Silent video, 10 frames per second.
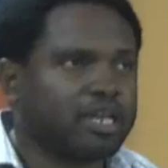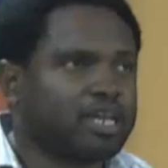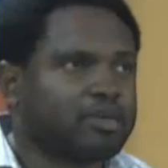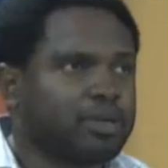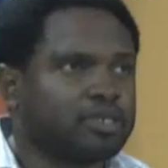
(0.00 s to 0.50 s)
I
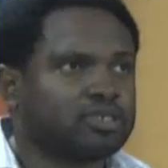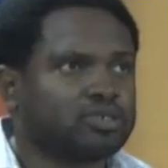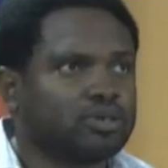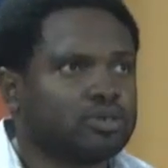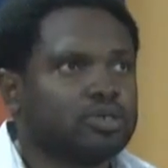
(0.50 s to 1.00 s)
like about
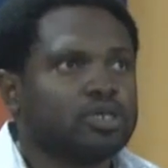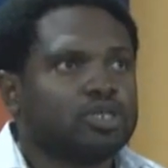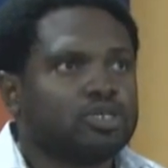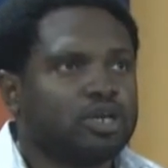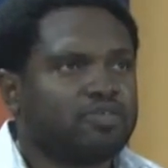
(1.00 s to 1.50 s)
this song.
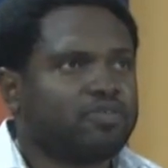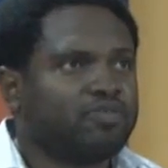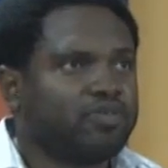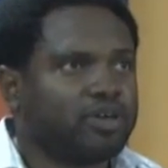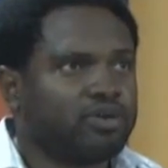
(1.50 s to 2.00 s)
You have a
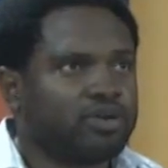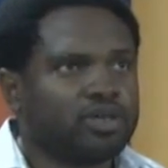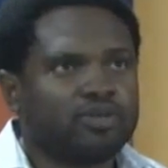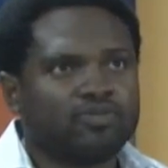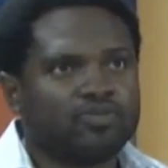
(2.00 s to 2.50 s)

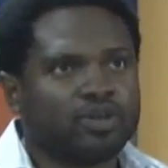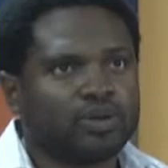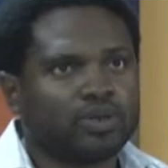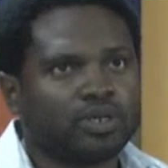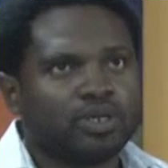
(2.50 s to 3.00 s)
very,
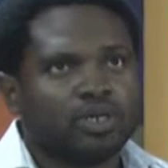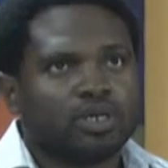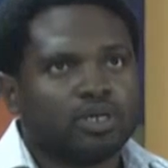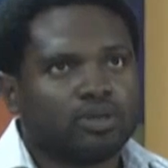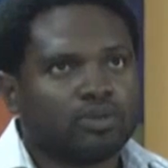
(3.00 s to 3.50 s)
very,
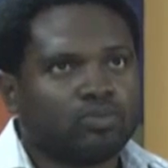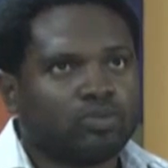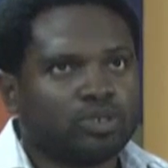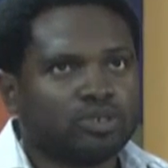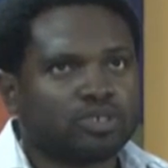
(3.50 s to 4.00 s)

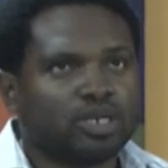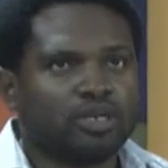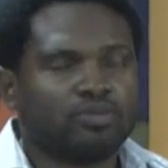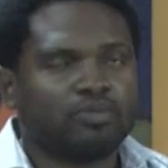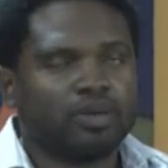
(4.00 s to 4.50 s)
when you
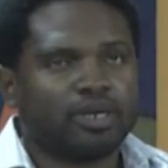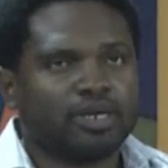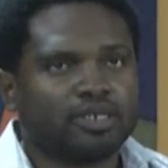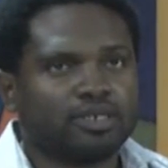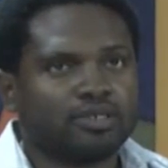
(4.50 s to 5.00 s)
started with Mary
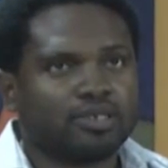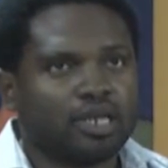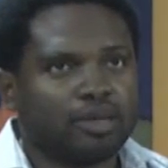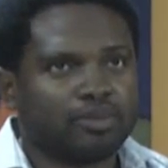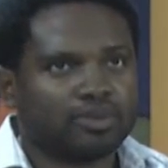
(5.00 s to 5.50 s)
Had a Little
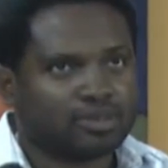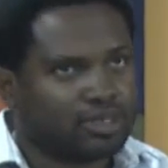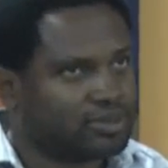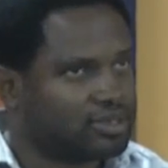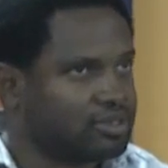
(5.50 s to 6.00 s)
Lamb, I was
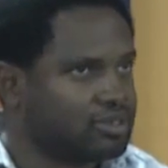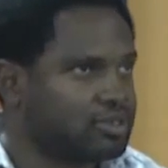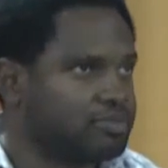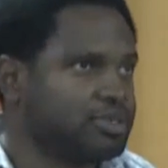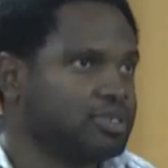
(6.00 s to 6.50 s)
starting
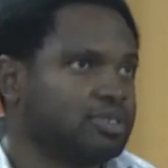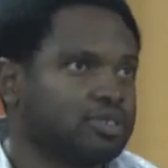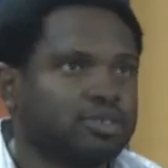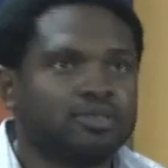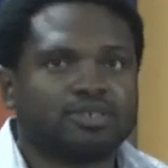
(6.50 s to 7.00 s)
to be
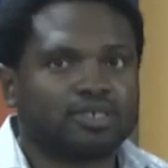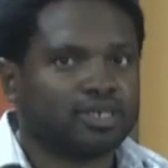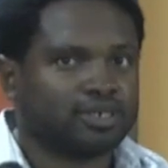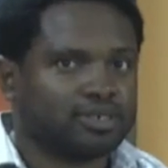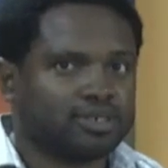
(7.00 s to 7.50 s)
a little
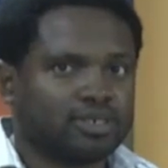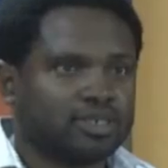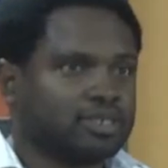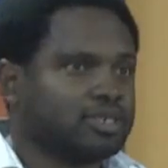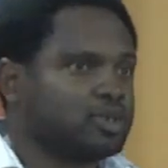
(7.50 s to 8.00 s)
scared.
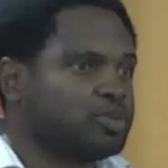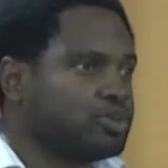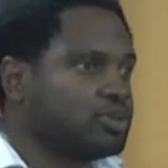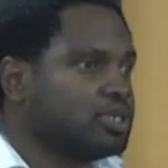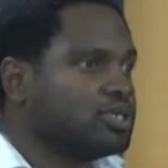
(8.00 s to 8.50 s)
And then as you
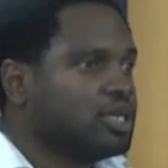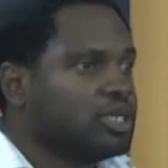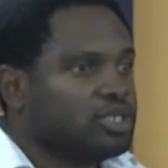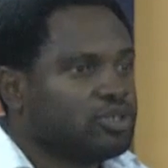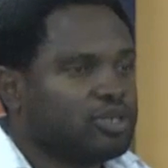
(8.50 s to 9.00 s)
progress,
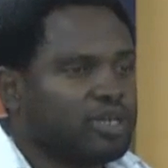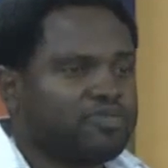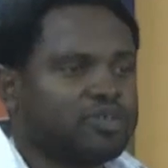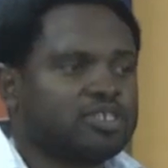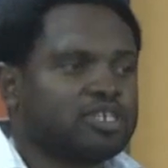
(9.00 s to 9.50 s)
you
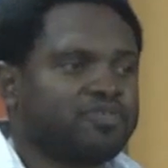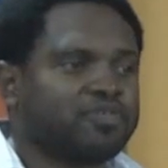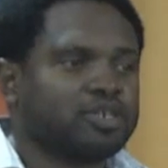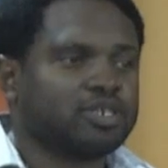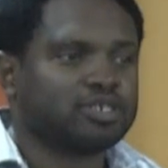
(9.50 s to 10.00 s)
have a
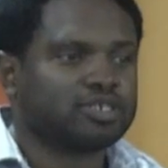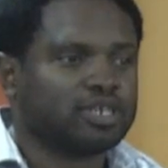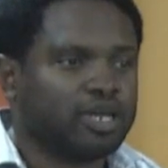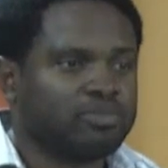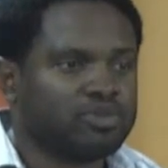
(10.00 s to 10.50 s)

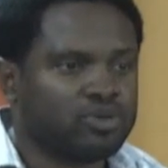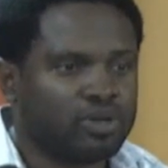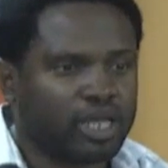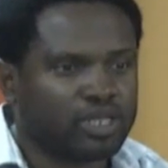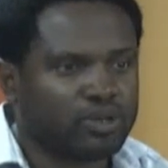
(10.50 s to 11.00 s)
definite,
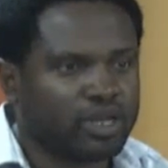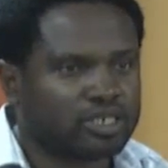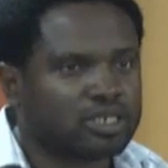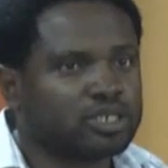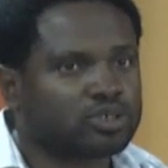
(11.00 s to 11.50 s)
you're
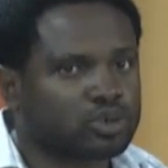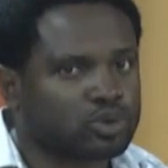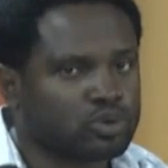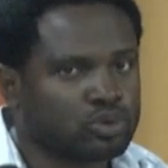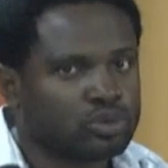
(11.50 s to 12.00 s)
actually
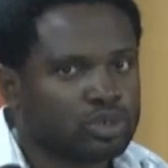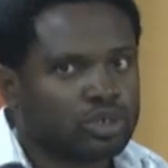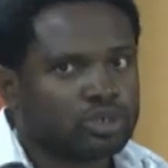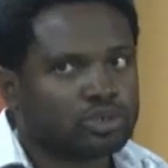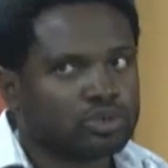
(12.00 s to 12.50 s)
true
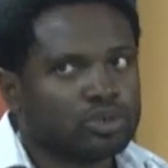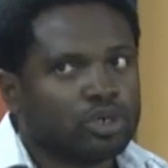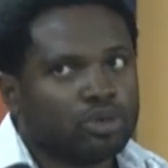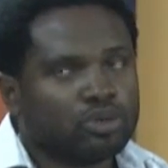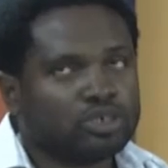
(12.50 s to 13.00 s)
to,
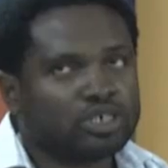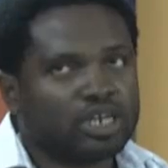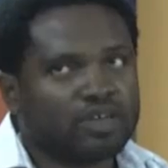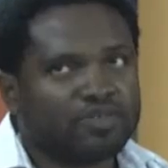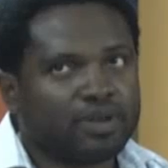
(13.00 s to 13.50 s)
who did
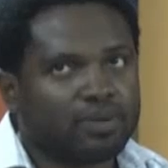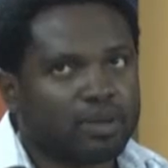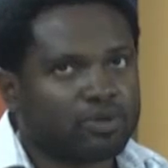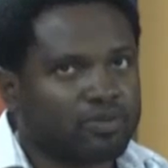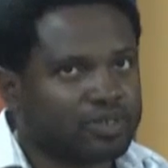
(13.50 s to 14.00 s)
I have that
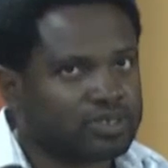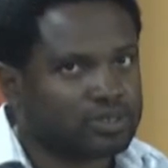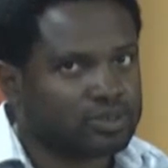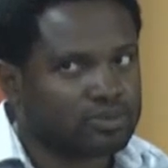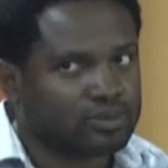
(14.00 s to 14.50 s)
rhyme
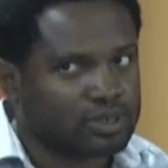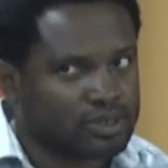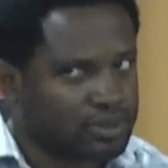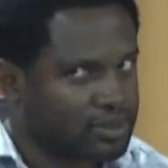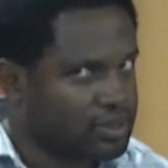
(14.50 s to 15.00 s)
conversation
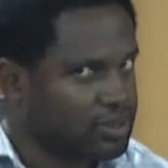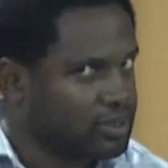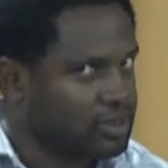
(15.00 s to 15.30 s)
with?